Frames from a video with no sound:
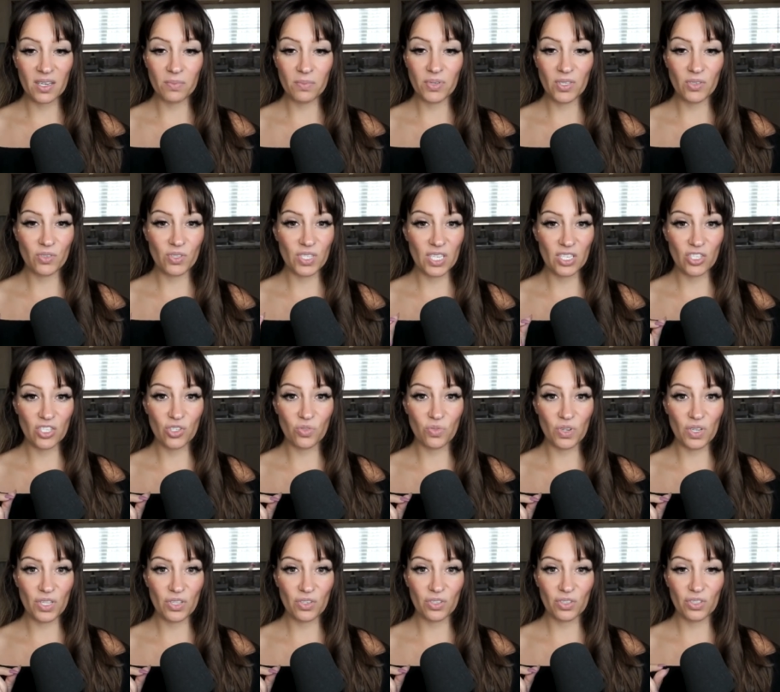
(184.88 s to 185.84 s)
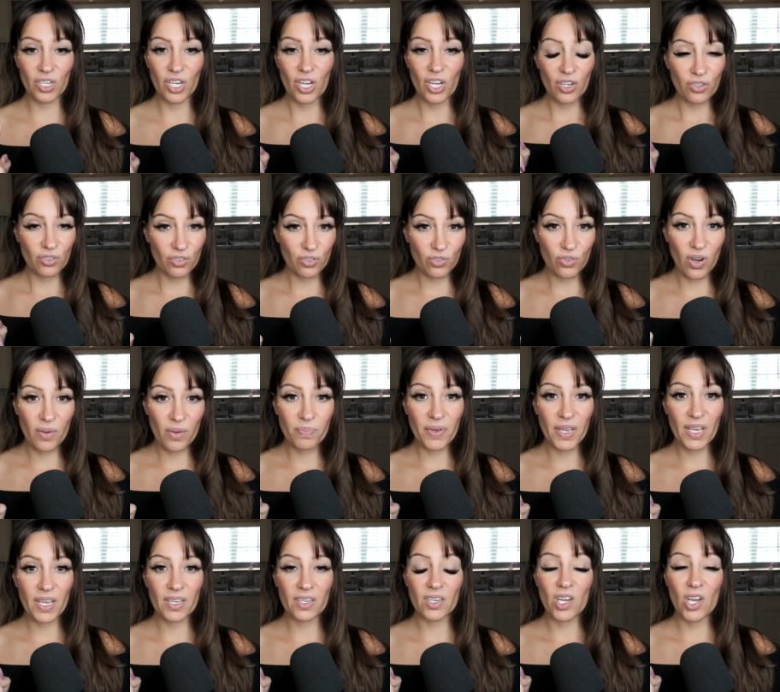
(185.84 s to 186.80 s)
abuse that you either grew up
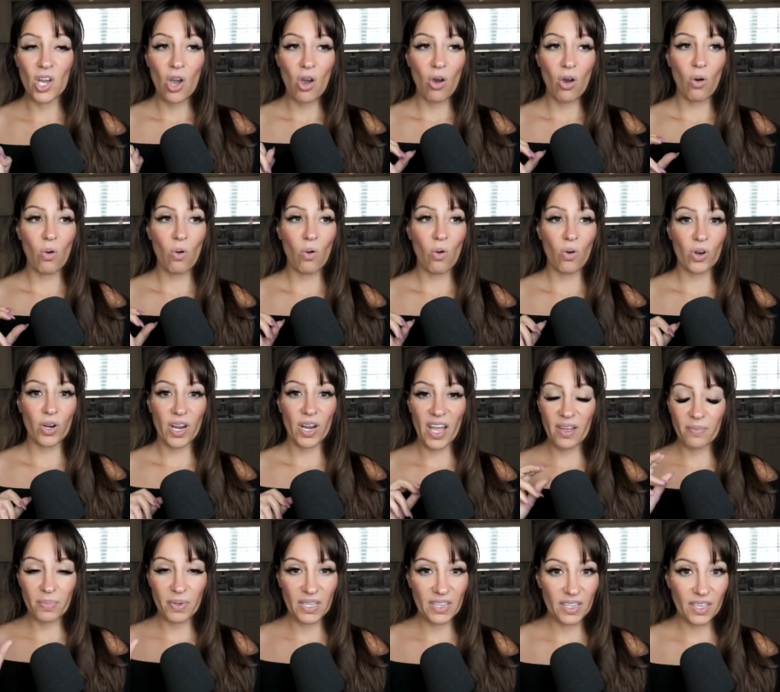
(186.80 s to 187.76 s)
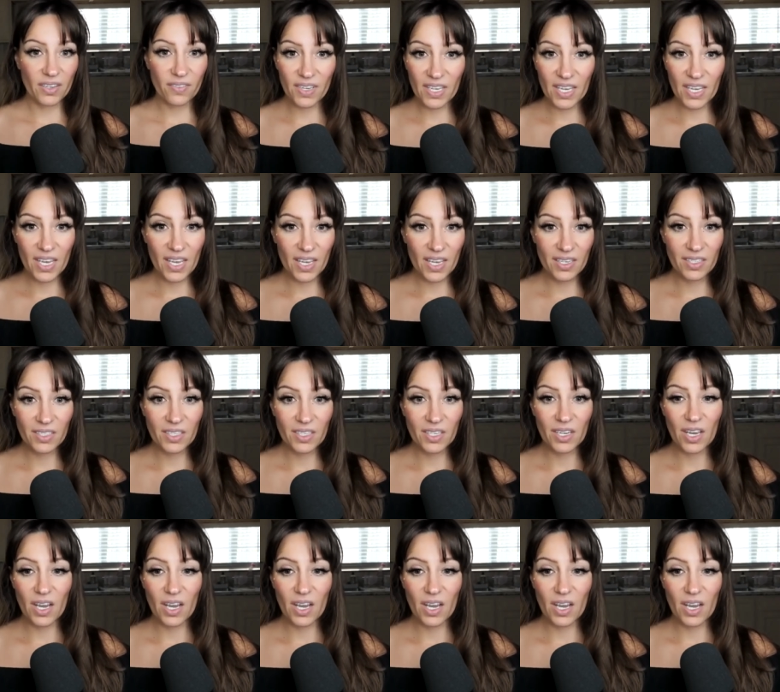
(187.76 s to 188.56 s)
in or have been living in,